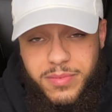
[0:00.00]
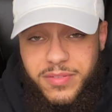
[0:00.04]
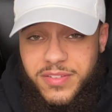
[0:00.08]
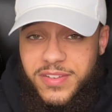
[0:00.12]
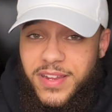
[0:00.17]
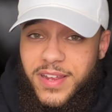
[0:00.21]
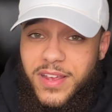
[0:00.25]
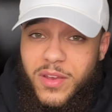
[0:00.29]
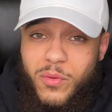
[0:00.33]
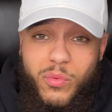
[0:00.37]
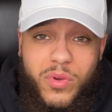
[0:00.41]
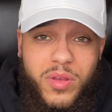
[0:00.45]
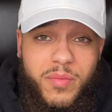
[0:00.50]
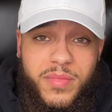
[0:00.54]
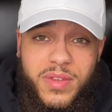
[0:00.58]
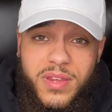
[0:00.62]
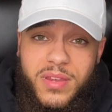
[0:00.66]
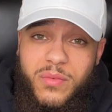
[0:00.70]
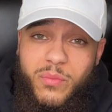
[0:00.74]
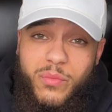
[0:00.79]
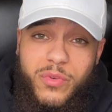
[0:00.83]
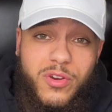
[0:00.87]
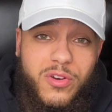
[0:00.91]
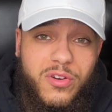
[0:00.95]
sticking with me.
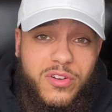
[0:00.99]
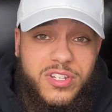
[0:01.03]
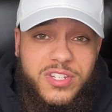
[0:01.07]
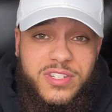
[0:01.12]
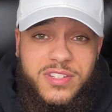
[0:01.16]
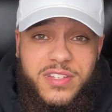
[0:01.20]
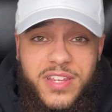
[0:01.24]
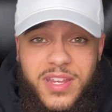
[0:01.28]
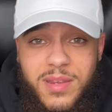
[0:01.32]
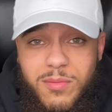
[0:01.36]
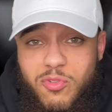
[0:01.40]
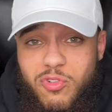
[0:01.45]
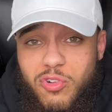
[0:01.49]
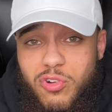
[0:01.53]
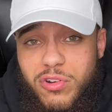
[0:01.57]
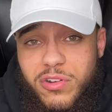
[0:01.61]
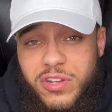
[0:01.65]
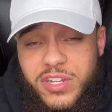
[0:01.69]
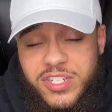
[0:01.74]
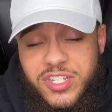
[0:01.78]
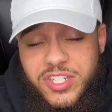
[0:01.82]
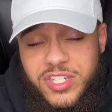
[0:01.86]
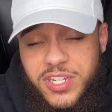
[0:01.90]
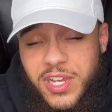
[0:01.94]
We're going to just keep growing
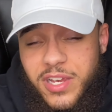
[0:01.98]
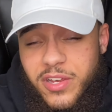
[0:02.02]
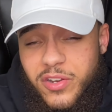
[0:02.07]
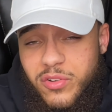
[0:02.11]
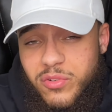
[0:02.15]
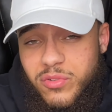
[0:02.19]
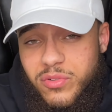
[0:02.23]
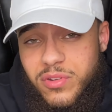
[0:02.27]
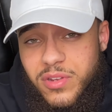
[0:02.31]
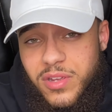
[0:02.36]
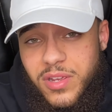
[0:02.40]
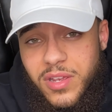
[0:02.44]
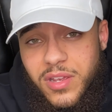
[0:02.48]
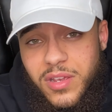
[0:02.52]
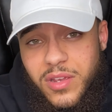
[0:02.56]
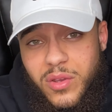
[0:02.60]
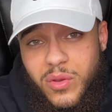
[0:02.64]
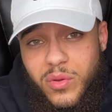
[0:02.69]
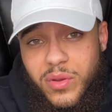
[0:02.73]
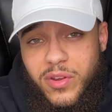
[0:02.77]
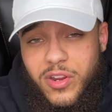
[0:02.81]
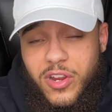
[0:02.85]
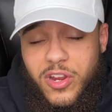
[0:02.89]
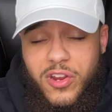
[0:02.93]
this channel.
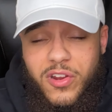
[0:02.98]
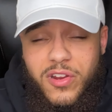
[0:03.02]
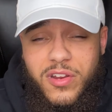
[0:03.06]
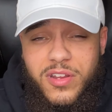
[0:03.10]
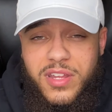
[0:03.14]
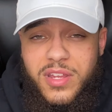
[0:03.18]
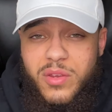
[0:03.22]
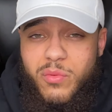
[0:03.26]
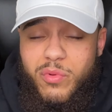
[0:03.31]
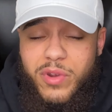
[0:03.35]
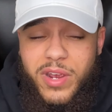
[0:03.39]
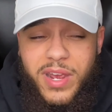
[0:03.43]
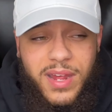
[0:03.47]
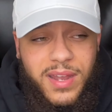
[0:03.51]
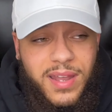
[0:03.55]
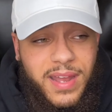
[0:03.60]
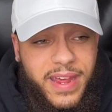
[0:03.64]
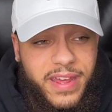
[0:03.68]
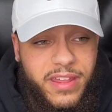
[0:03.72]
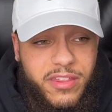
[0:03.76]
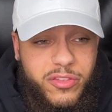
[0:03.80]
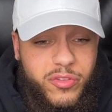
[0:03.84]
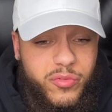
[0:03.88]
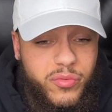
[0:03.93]
Currently, we're at
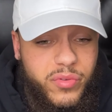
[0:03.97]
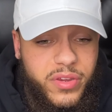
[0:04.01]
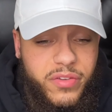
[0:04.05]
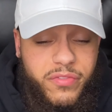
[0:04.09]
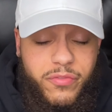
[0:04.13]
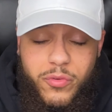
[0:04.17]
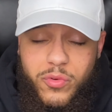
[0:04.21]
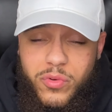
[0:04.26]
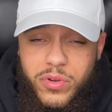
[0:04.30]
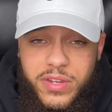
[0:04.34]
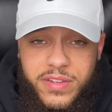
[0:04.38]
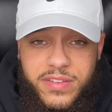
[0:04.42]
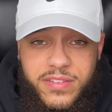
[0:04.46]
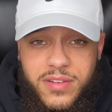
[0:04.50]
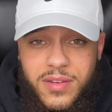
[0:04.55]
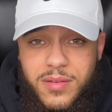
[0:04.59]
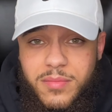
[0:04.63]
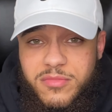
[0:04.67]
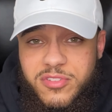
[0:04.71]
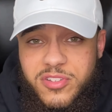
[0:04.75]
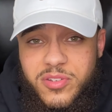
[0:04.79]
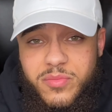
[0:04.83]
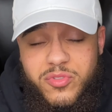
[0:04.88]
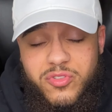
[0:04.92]
like three forty
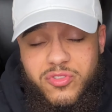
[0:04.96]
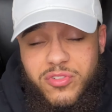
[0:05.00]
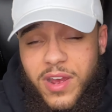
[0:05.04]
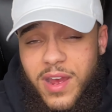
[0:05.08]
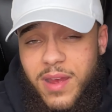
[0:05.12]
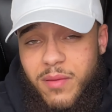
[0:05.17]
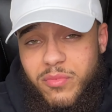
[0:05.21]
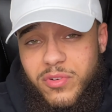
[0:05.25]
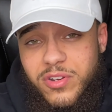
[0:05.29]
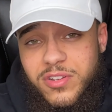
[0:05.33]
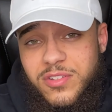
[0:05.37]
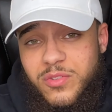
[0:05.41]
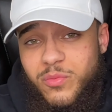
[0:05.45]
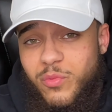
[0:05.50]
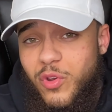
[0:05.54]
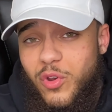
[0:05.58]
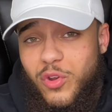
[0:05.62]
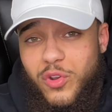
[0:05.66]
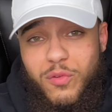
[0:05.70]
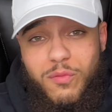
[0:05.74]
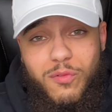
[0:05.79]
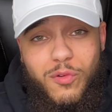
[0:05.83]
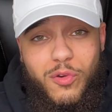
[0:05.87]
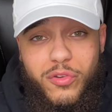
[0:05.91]
something subscribers. We're
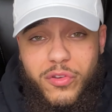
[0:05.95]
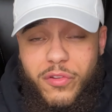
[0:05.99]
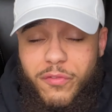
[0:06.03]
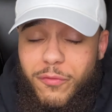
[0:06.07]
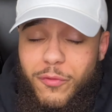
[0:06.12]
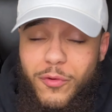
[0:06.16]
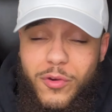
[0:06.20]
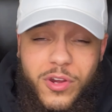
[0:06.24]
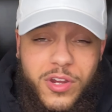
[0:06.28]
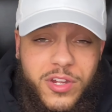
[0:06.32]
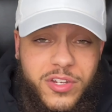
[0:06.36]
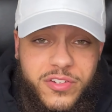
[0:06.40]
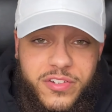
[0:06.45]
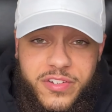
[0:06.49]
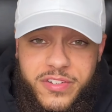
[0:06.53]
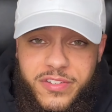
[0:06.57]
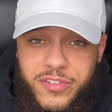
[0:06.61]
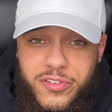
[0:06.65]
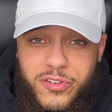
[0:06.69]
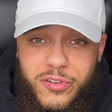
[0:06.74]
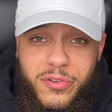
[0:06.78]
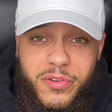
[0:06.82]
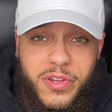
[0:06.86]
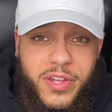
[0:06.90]
on the road to four hundred,
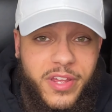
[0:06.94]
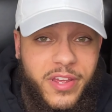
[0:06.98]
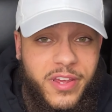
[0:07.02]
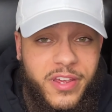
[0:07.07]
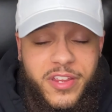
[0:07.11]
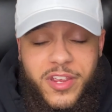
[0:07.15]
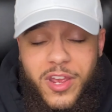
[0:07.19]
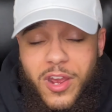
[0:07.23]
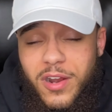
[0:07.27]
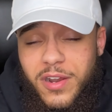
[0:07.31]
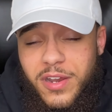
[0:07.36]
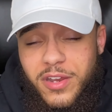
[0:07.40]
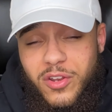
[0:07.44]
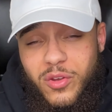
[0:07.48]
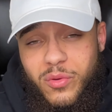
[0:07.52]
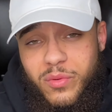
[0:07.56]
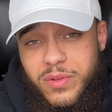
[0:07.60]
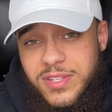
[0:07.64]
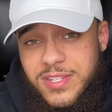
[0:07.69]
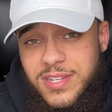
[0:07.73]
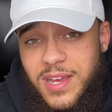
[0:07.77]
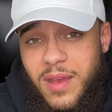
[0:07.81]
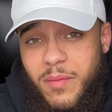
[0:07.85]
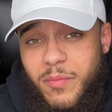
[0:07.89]
so you already know
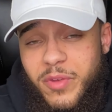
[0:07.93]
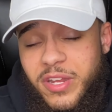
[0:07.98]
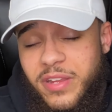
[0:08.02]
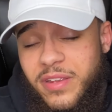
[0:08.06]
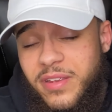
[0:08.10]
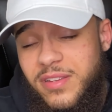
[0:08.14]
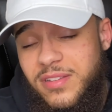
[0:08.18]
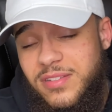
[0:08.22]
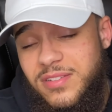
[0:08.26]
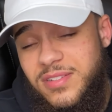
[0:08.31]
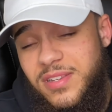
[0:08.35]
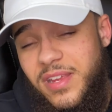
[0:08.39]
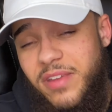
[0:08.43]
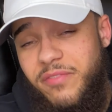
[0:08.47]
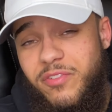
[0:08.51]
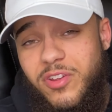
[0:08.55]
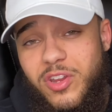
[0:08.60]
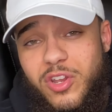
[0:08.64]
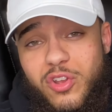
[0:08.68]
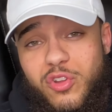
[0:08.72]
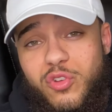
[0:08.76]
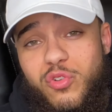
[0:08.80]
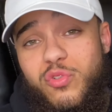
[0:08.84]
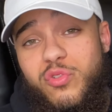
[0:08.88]
what time it is. If
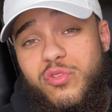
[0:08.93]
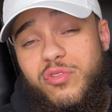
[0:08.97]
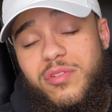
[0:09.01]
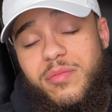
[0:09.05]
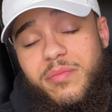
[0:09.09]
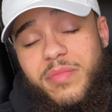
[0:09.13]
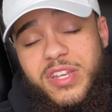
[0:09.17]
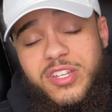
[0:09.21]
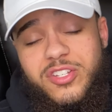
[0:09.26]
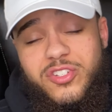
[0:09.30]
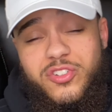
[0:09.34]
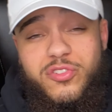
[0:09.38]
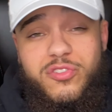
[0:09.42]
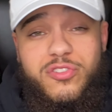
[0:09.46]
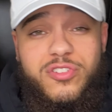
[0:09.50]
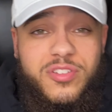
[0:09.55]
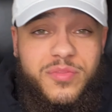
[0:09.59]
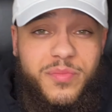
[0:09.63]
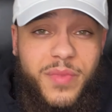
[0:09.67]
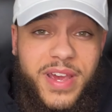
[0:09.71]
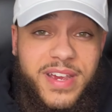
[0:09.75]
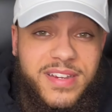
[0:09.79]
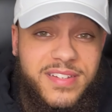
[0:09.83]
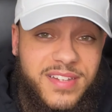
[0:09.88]
you're new, make sure you
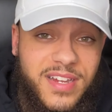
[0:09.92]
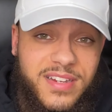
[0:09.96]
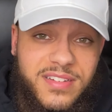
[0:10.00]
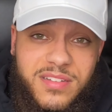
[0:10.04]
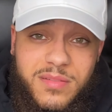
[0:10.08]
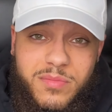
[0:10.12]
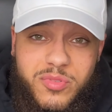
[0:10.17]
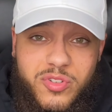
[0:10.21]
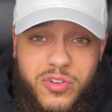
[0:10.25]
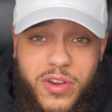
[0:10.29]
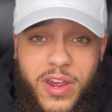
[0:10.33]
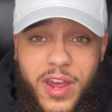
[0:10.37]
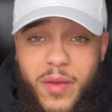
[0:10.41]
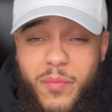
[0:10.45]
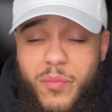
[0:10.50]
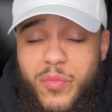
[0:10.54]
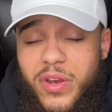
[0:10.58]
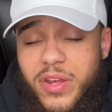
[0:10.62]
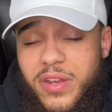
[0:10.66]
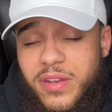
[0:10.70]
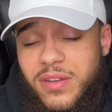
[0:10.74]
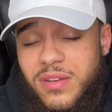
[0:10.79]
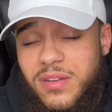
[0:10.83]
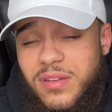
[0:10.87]
smash that subscribe
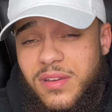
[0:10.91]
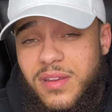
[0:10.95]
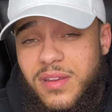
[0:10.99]
button.